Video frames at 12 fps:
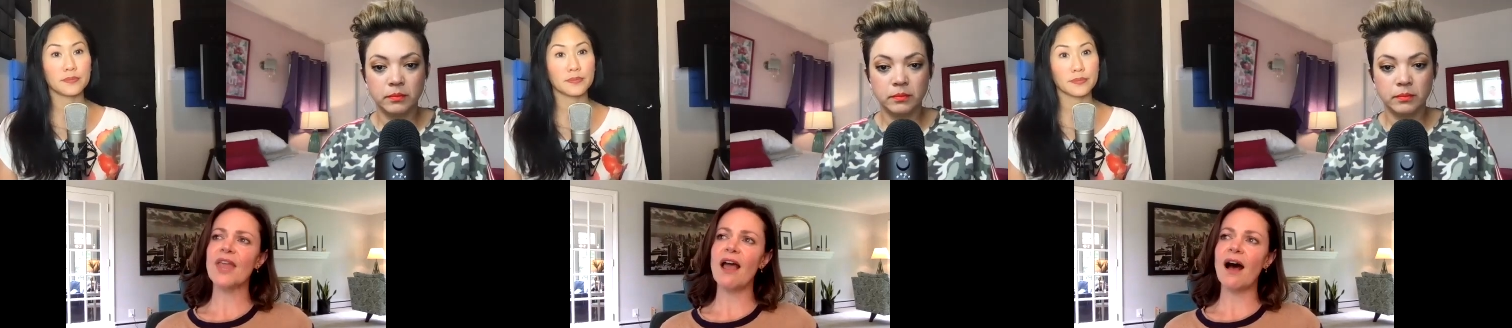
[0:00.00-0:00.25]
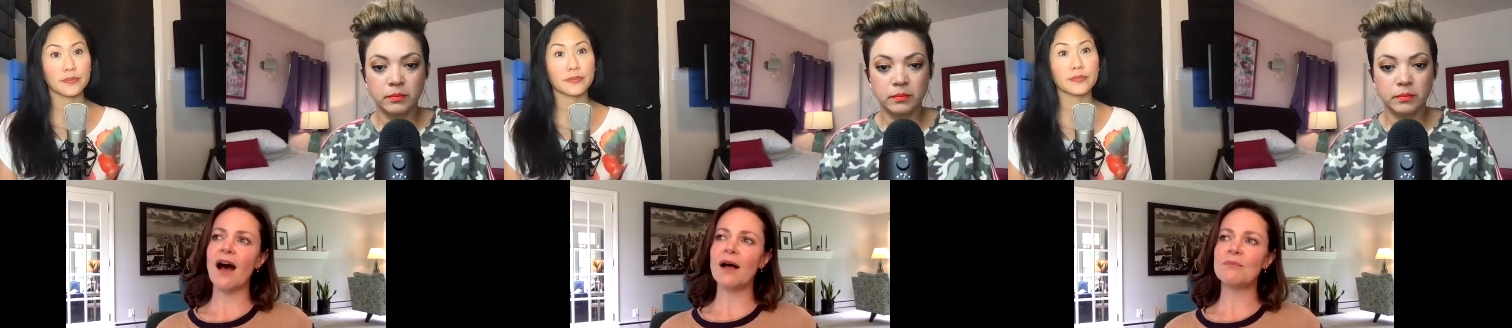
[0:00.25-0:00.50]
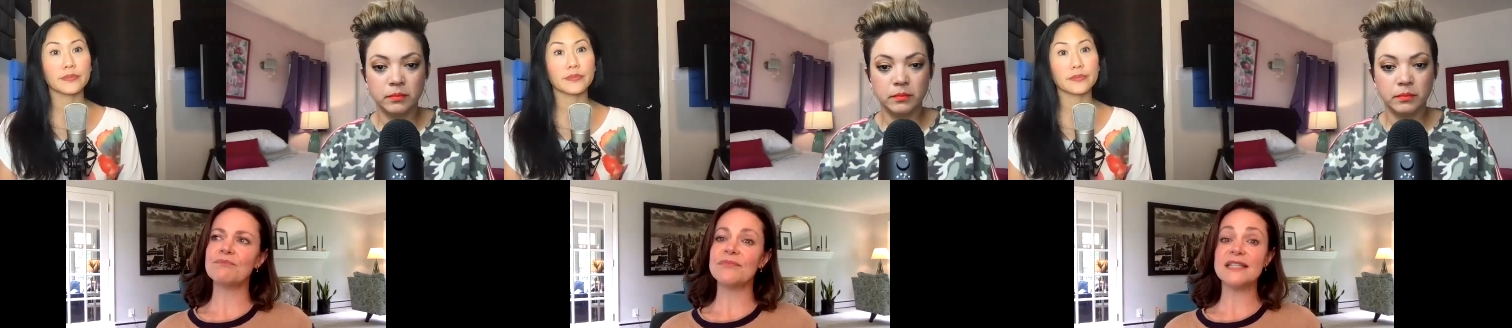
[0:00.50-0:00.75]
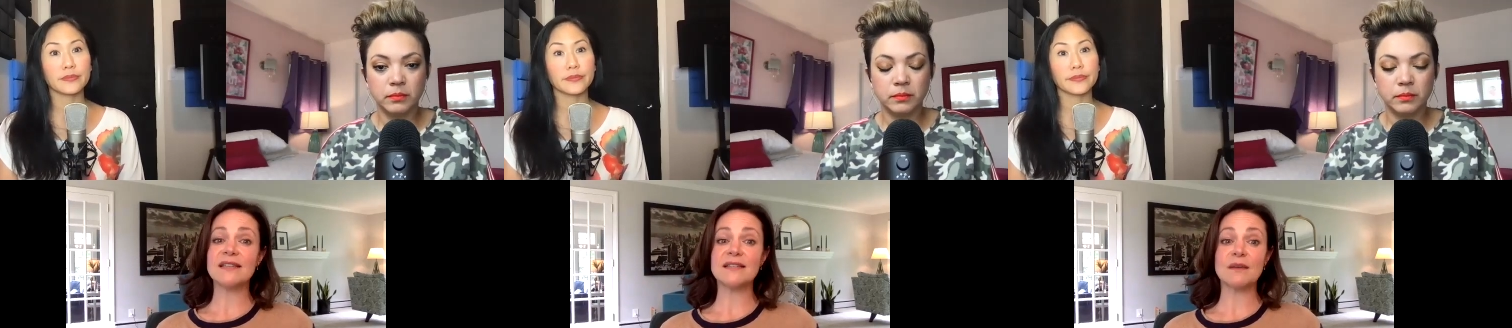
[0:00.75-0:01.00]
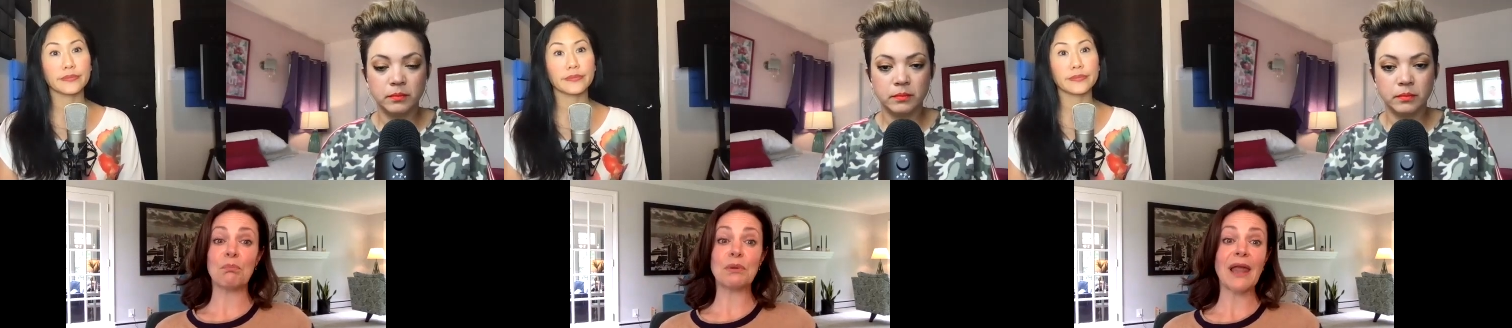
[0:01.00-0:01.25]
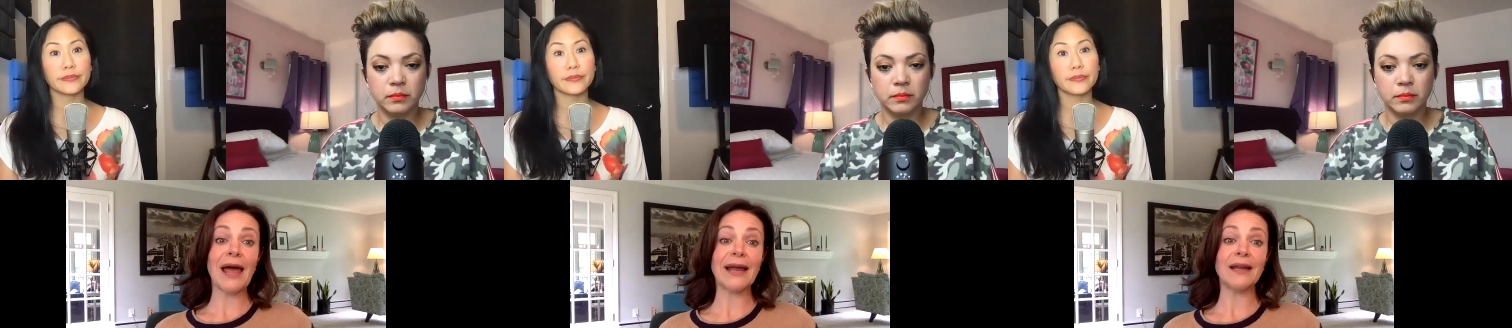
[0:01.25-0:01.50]
Speaker 1: um, "This is a
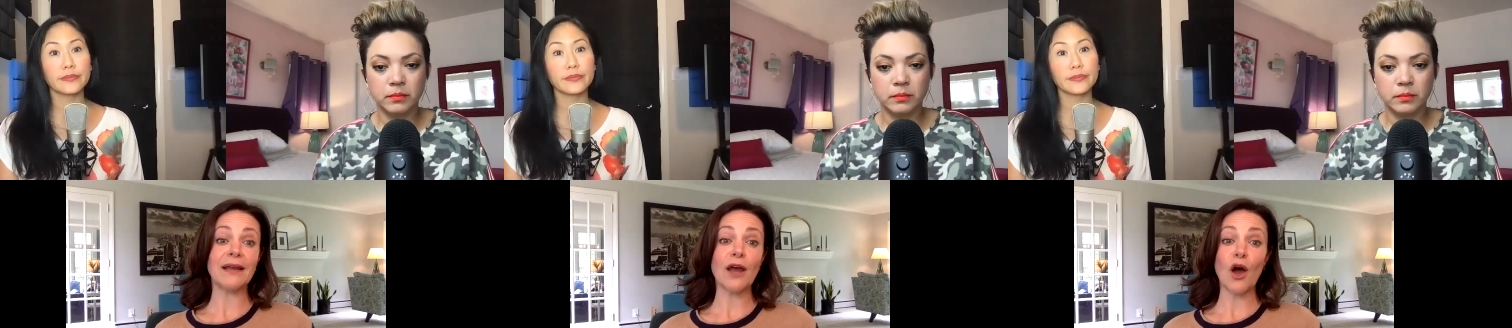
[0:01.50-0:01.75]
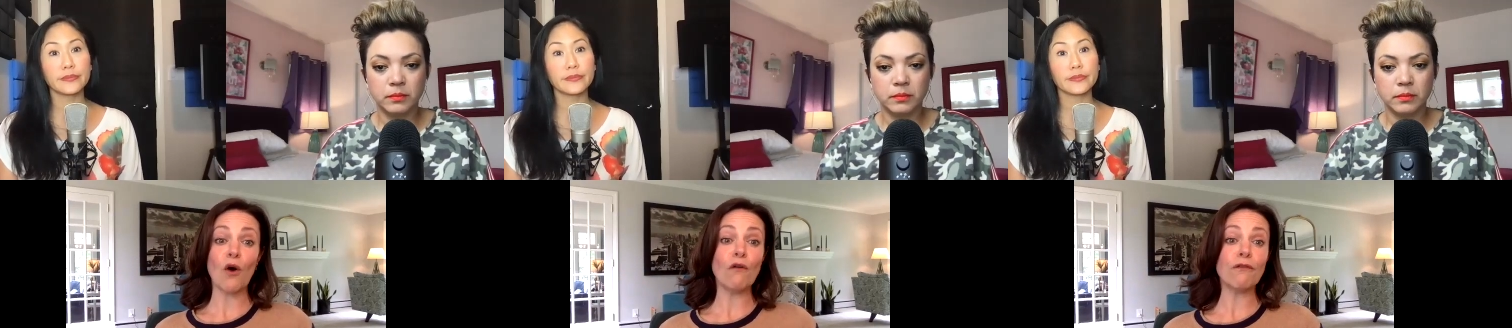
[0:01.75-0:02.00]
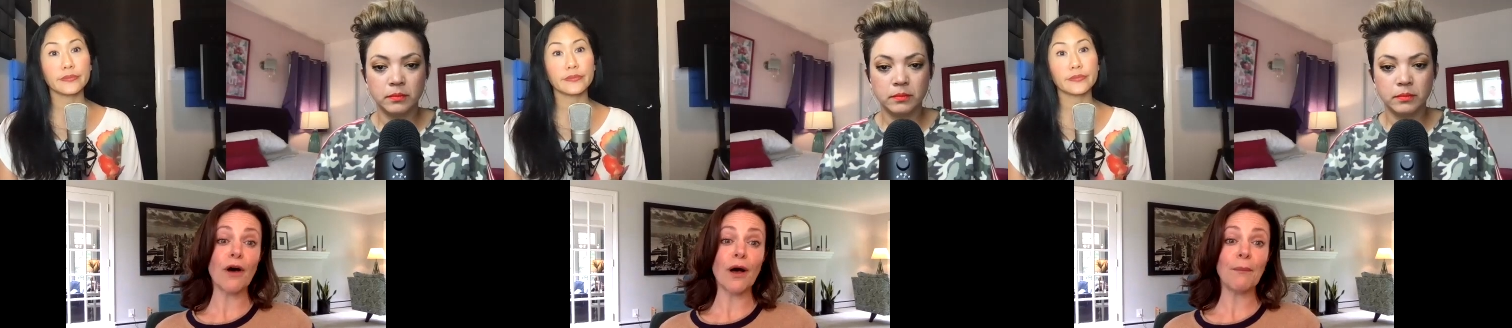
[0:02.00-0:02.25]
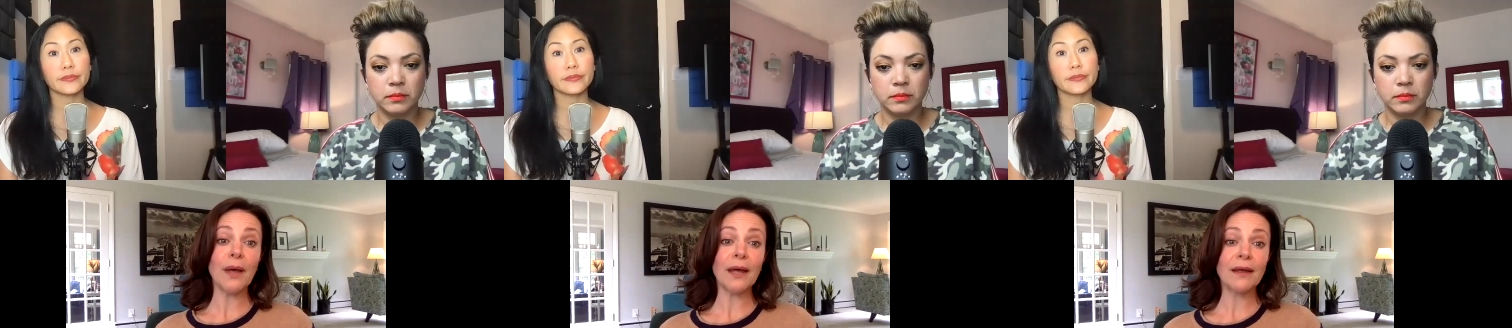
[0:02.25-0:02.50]
blighted ovum,"